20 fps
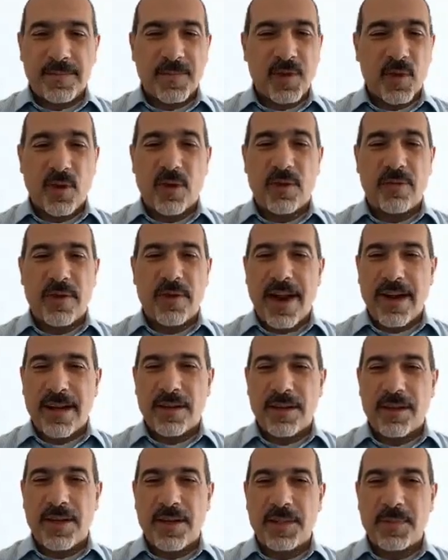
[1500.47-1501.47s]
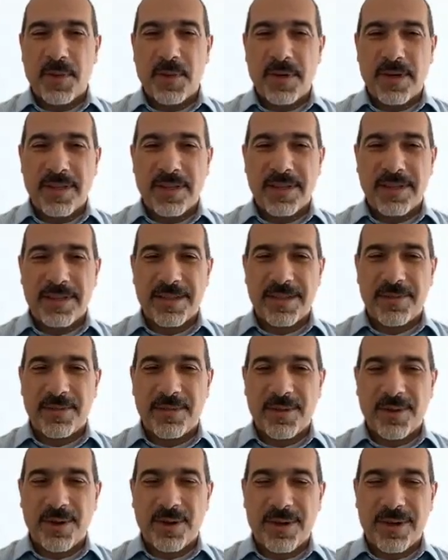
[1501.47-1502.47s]
nerve-wracking experience
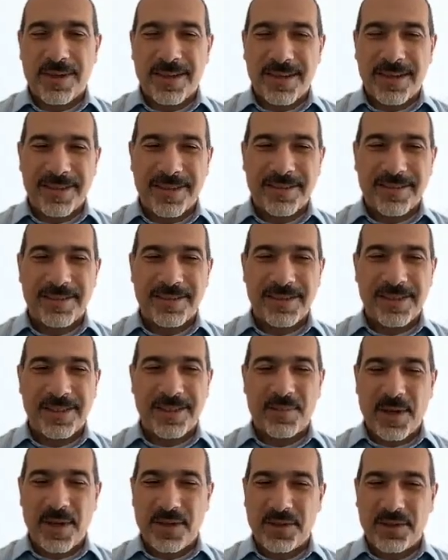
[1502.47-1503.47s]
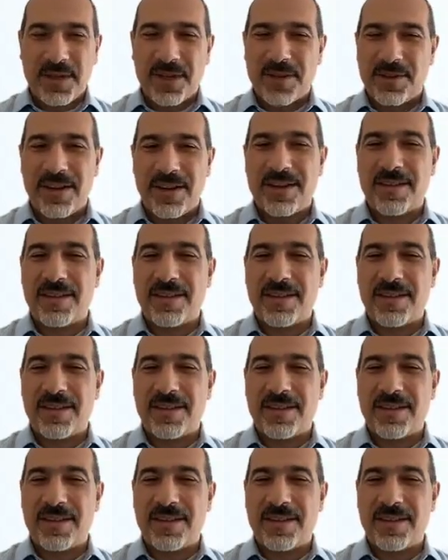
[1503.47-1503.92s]
for especially critical